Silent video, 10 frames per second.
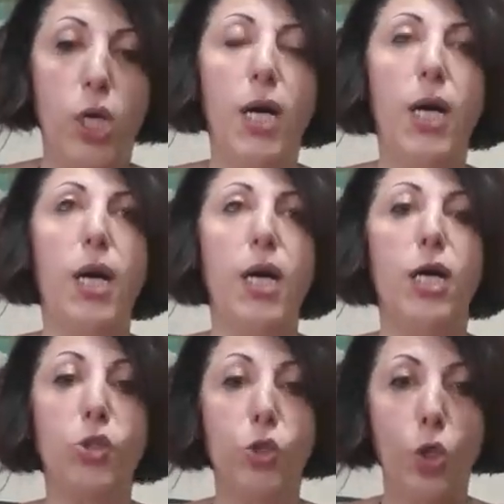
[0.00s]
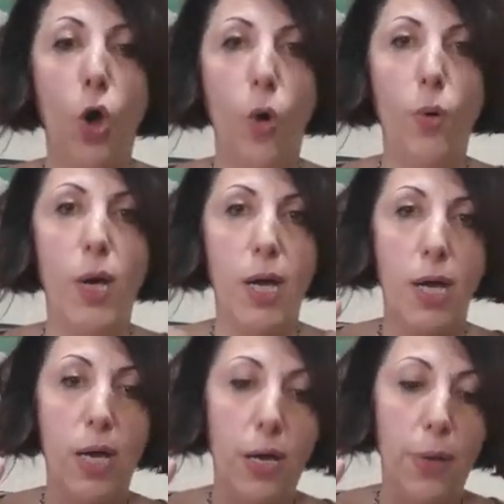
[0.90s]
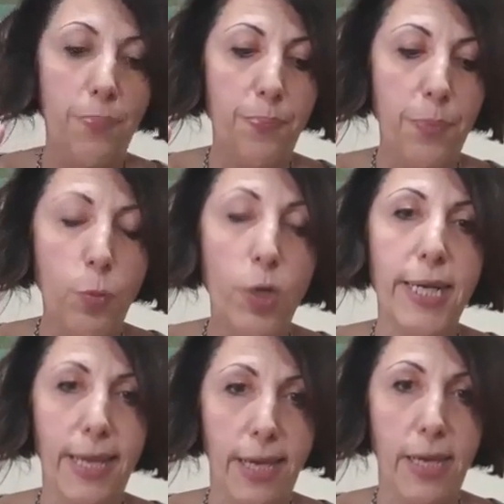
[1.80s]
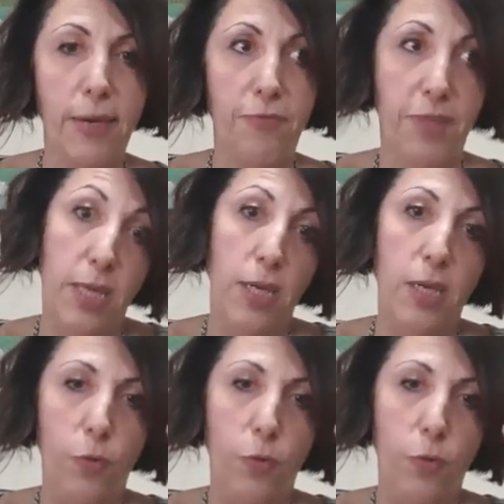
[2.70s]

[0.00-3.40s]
So we're gonna have the,